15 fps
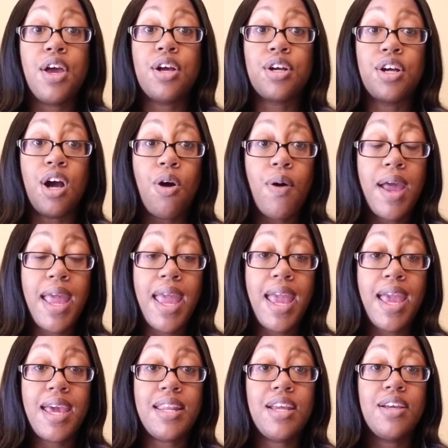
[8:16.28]
Go
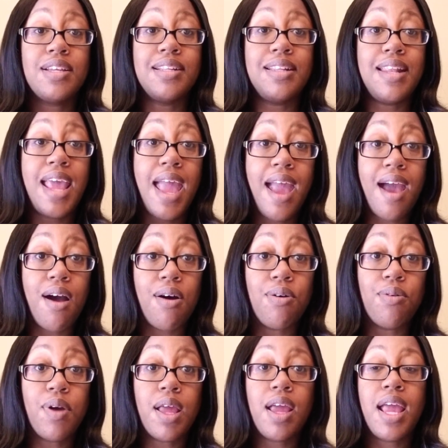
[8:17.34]
ahead
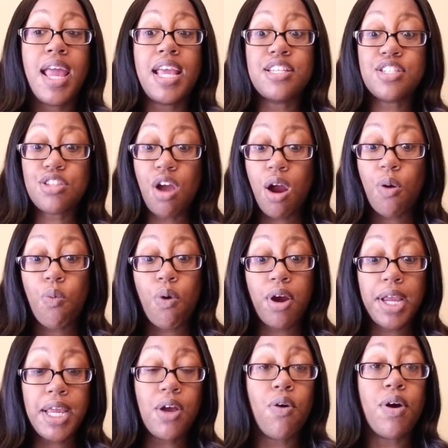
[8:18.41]
now and start
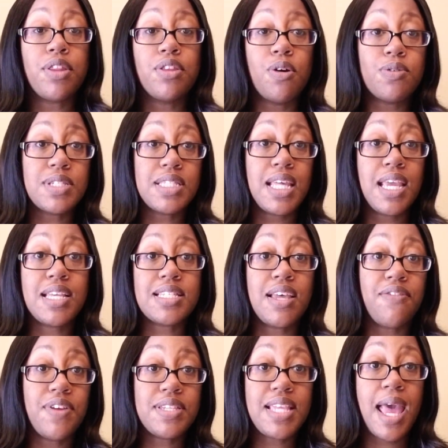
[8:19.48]
working on those things
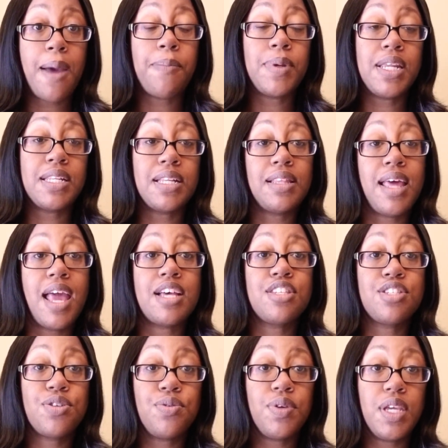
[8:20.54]
if it's happened in the
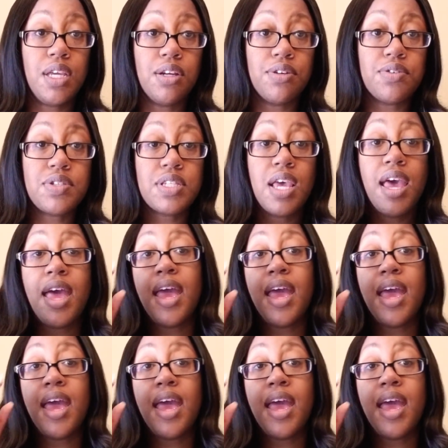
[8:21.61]
last 2 years.